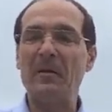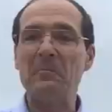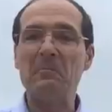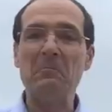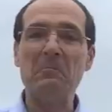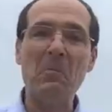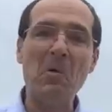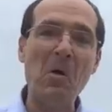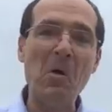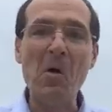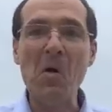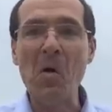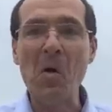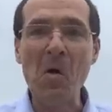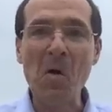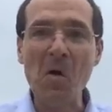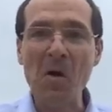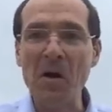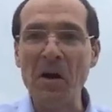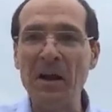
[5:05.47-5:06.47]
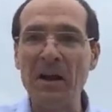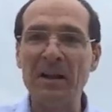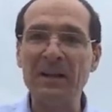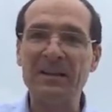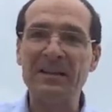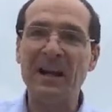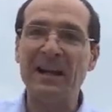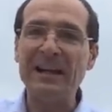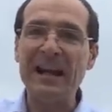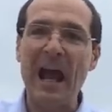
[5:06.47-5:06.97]
more uh,
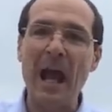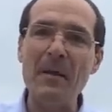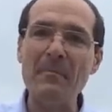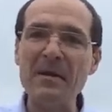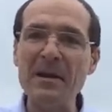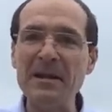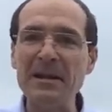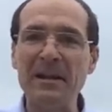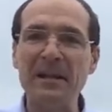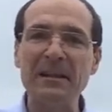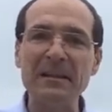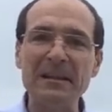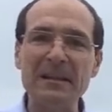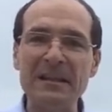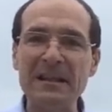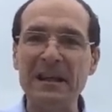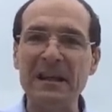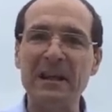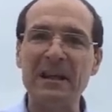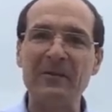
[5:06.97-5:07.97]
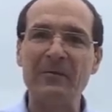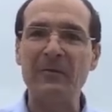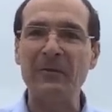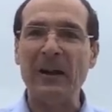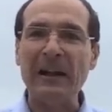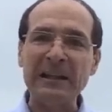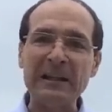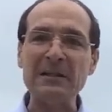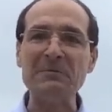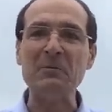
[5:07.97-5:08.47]
dynamic and uh,
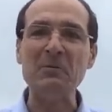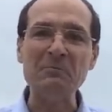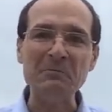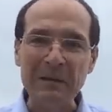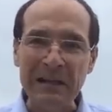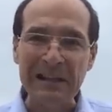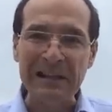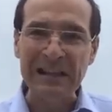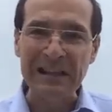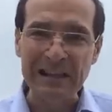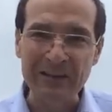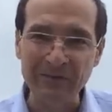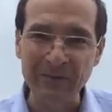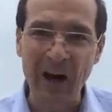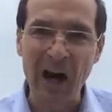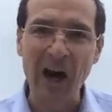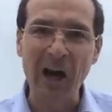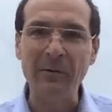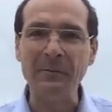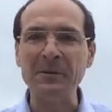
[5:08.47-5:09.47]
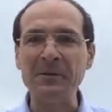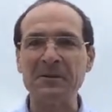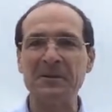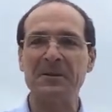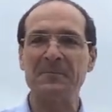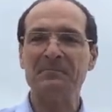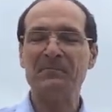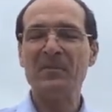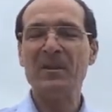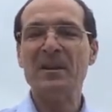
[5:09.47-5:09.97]
flexible meeting
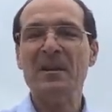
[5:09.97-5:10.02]
environments